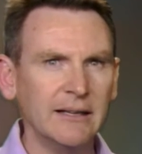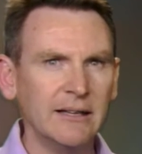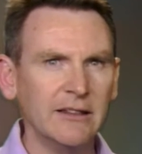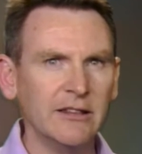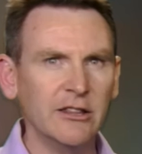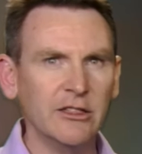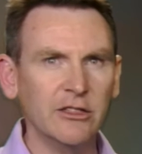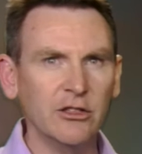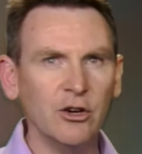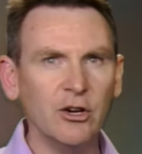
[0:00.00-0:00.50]

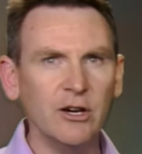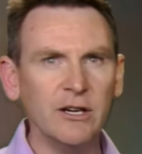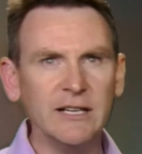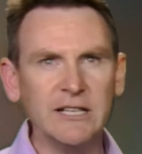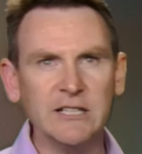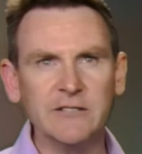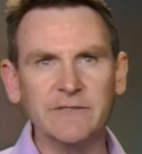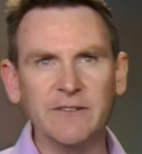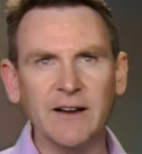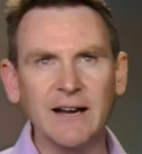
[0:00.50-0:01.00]
The third
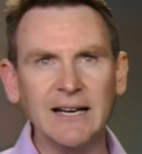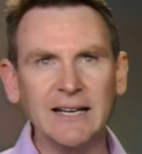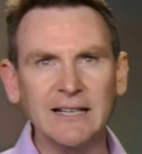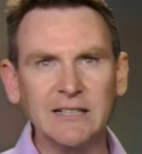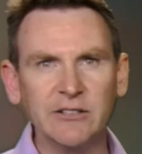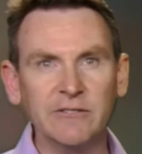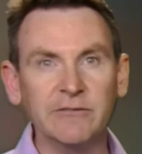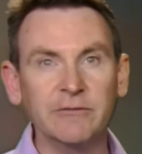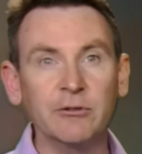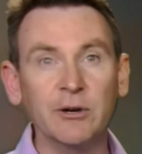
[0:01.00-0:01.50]
is failing
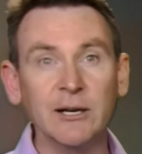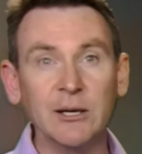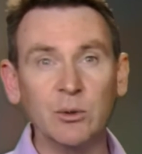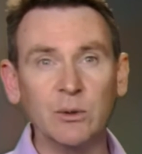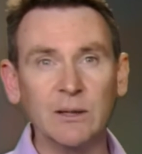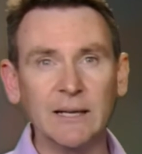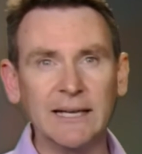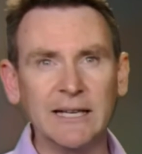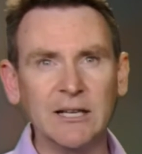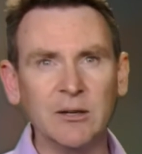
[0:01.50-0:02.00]
to
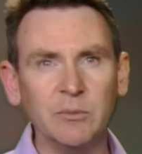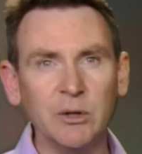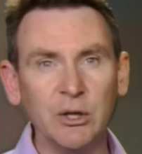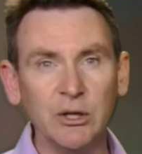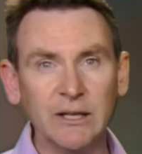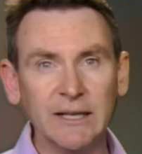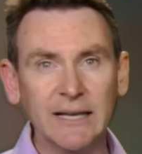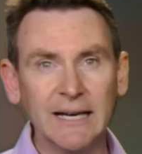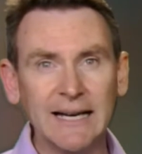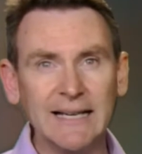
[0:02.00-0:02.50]
frequently
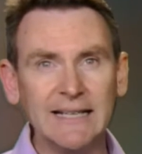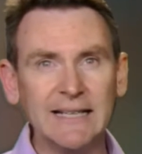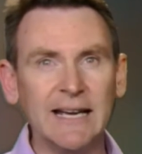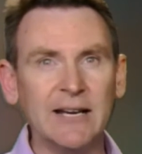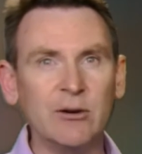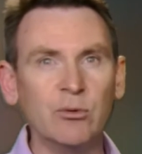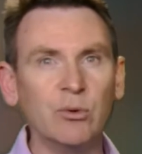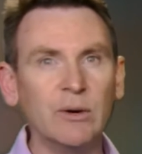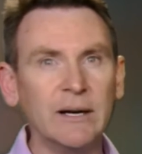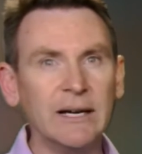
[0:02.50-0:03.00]
communicate
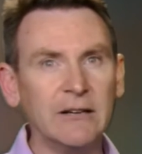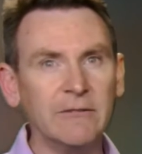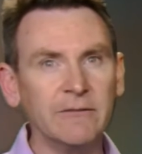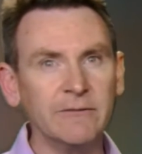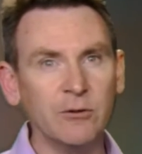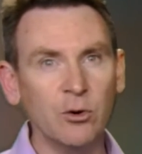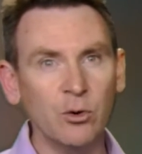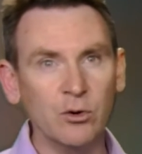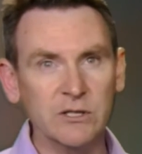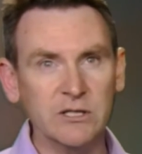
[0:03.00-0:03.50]
and
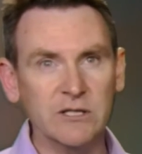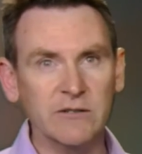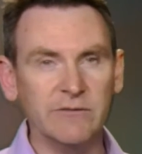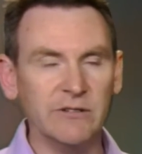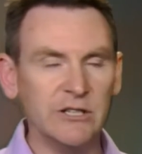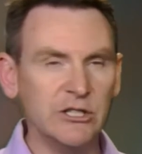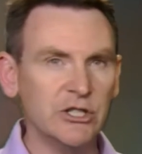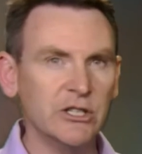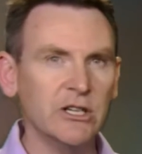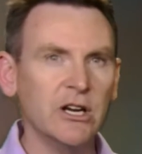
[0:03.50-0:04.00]
reinforce the
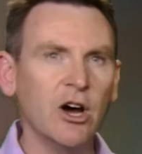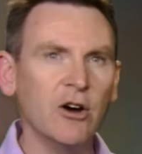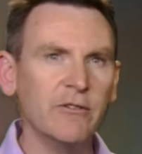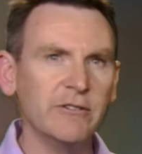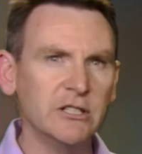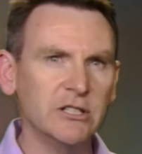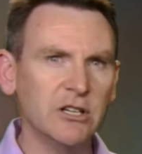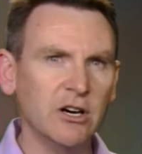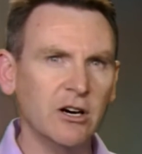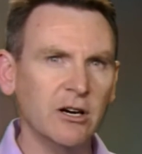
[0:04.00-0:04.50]
vision over
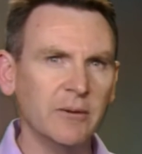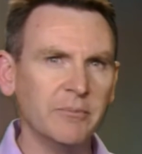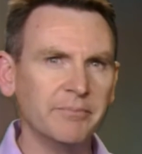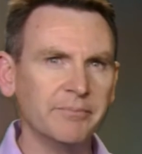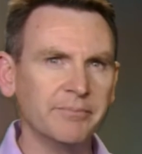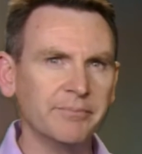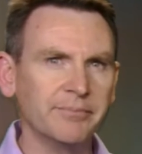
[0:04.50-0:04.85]
time.